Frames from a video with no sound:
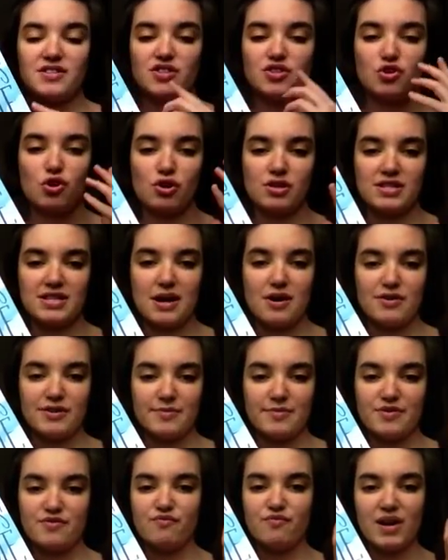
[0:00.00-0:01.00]
because God tells
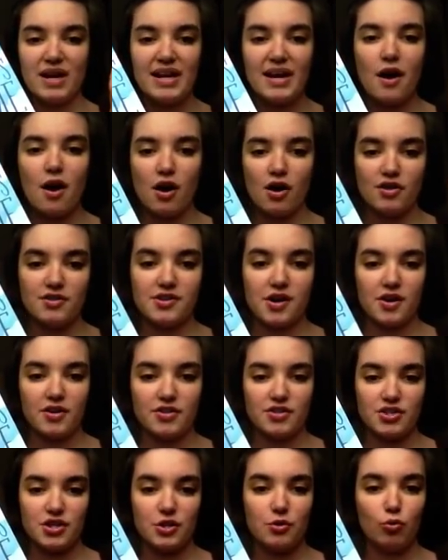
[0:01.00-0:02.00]
him it's really hard to
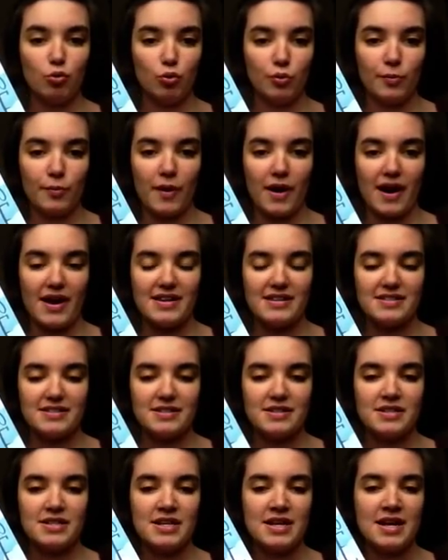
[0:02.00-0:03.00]
answer all the prayers,